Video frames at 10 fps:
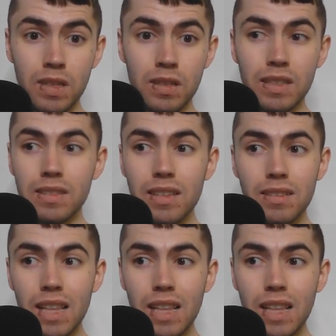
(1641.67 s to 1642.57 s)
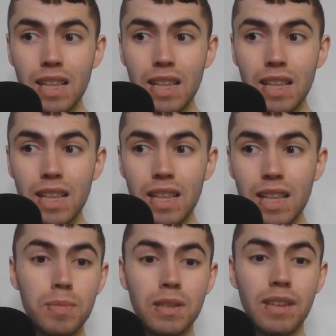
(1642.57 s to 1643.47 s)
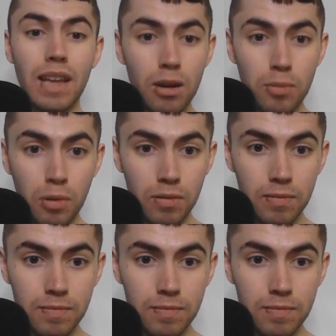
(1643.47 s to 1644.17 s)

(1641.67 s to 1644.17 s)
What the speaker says: Since he's left, your defense has been terrible.